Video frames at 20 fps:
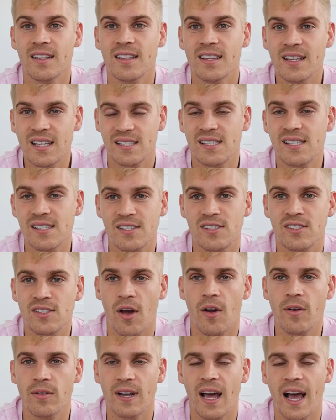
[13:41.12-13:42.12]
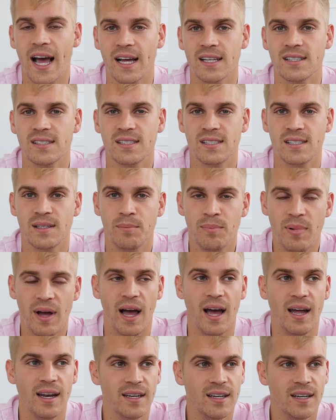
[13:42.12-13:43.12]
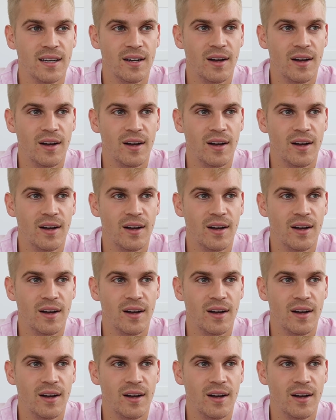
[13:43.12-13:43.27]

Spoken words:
this is so nuts. But